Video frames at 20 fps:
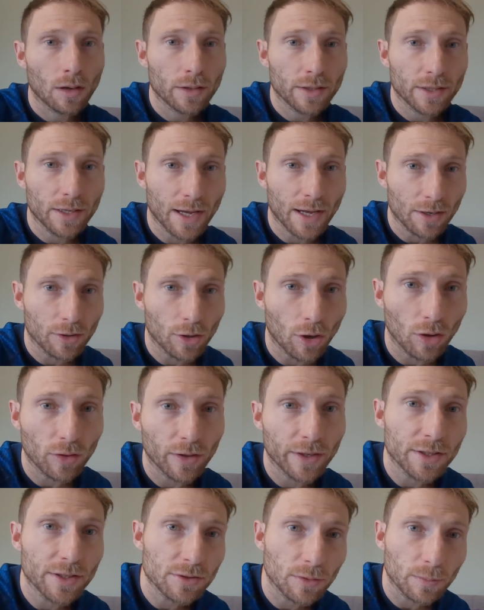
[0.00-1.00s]
Yeah, and all
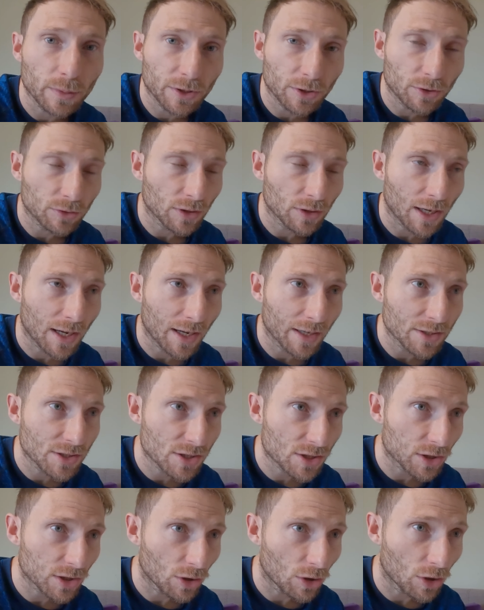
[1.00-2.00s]
these will be done
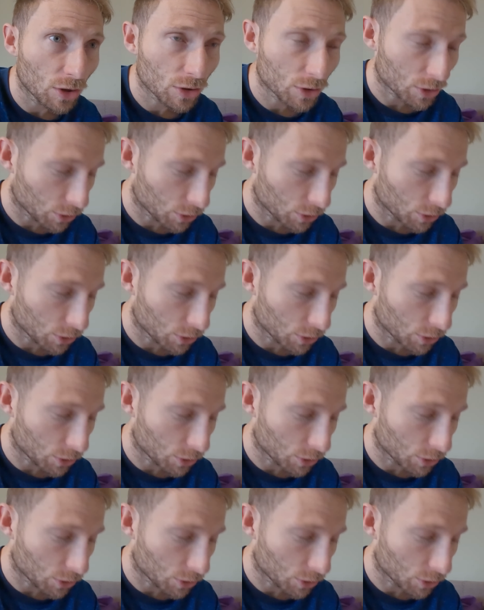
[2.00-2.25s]
slow,